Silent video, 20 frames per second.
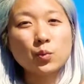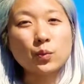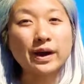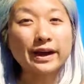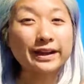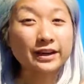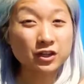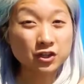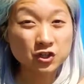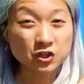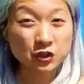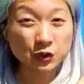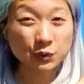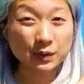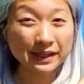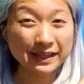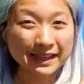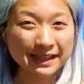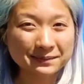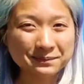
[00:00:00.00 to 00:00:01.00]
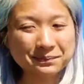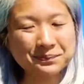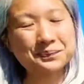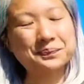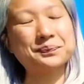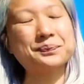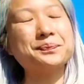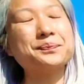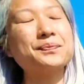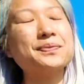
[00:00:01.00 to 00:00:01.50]
why aren't you doing
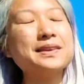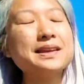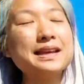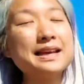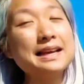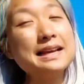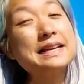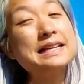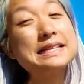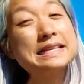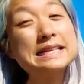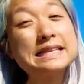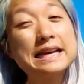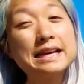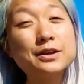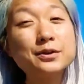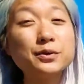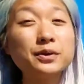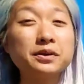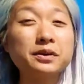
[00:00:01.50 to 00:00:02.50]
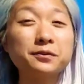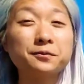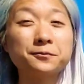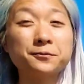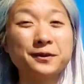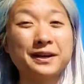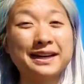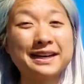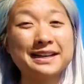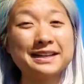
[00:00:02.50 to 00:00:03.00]
it? Is it that you are
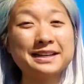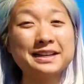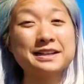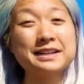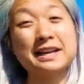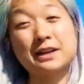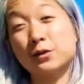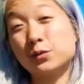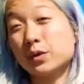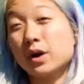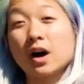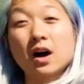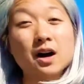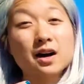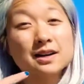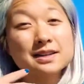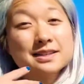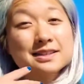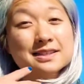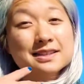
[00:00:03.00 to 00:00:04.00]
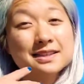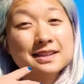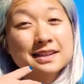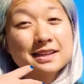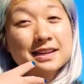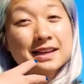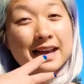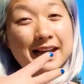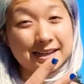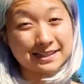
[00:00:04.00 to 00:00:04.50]
afraid that you can't
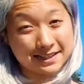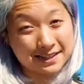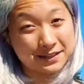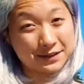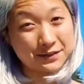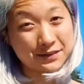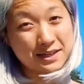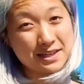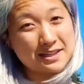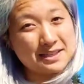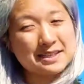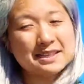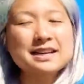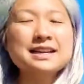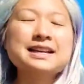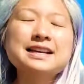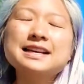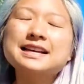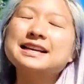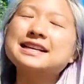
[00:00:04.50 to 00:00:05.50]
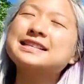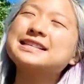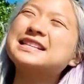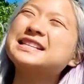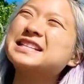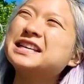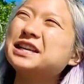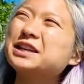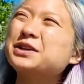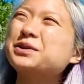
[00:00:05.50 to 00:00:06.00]
execute it? Is
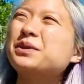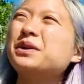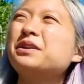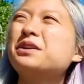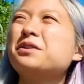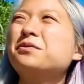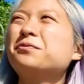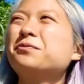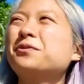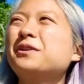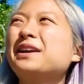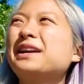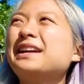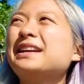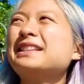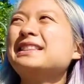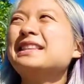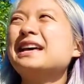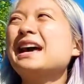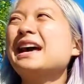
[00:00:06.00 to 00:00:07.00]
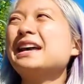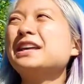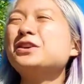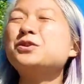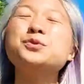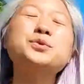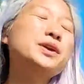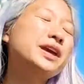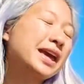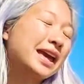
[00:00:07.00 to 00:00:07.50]
it that you are afraid that
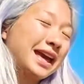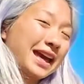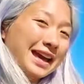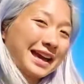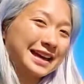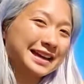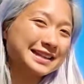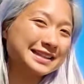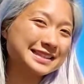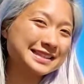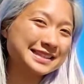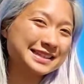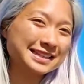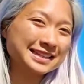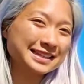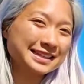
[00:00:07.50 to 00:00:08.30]
you can't